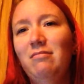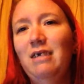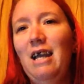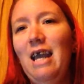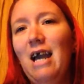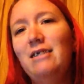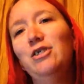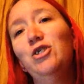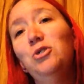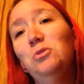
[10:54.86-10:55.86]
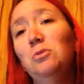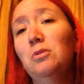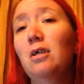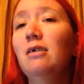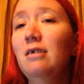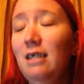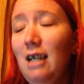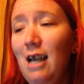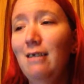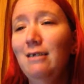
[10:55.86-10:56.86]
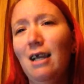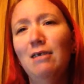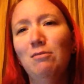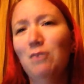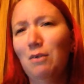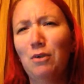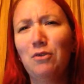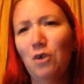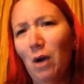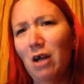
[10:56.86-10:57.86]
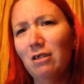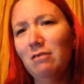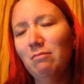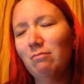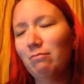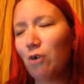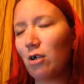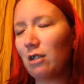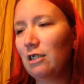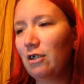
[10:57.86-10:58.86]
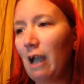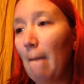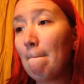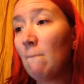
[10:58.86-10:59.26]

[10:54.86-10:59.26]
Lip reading: I had to choose. And I went with Noelle and Brock Lesnar guy.